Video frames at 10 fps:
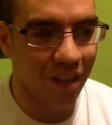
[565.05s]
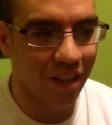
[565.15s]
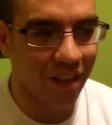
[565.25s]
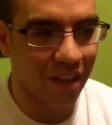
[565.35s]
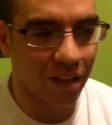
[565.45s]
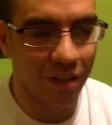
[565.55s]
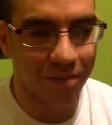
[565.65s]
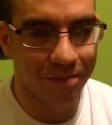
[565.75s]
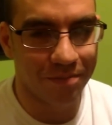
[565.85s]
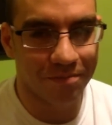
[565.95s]
And,
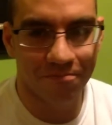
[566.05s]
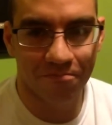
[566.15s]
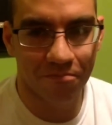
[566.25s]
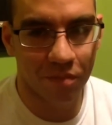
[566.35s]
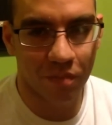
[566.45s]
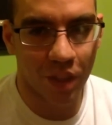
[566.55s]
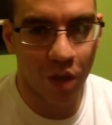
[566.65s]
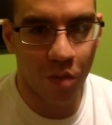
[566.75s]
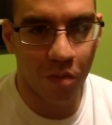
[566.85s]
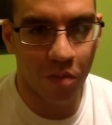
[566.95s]

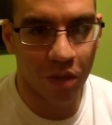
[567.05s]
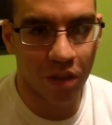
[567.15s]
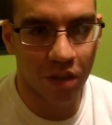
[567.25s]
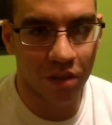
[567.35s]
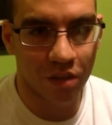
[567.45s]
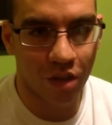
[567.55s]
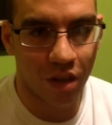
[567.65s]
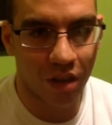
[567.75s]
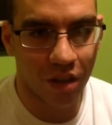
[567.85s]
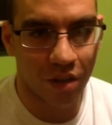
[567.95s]
we could
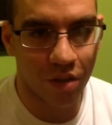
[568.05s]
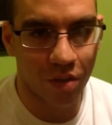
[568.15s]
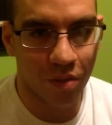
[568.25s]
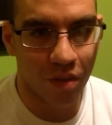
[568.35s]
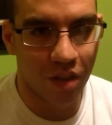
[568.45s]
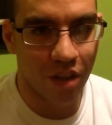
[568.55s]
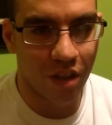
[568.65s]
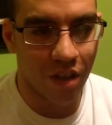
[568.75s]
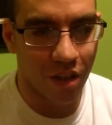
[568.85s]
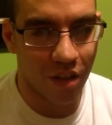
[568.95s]
talk there too.
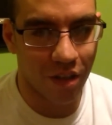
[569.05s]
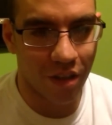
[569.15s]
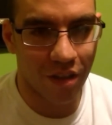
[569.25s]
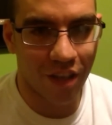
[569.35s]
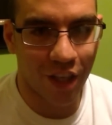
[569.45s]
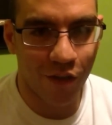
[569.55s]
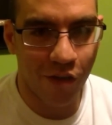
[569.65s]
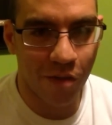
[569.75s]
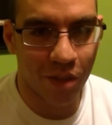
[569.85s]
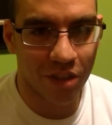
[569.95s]
Thank you
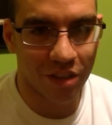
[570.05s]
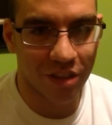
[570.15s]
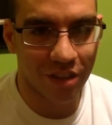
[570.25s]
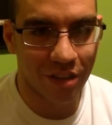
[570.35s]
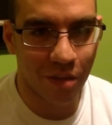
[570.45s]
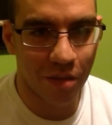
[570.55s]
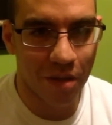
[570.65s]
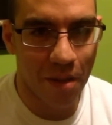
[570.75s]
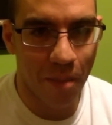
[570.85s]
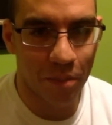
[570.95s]
very much.
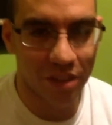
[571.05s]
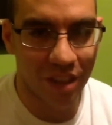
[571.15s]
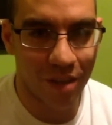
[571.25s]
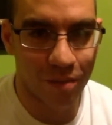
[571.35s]
Peace out.